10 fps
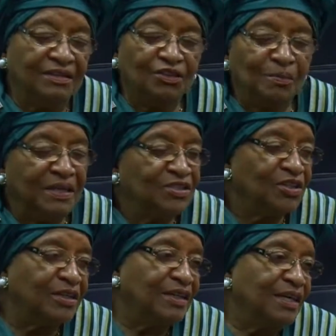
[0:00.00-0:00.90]

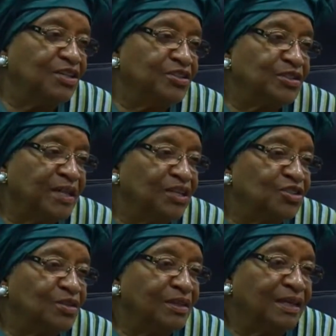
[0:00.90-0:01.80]
domestically and
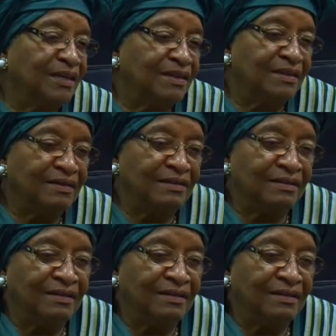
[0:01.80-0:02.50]
internationally, I think.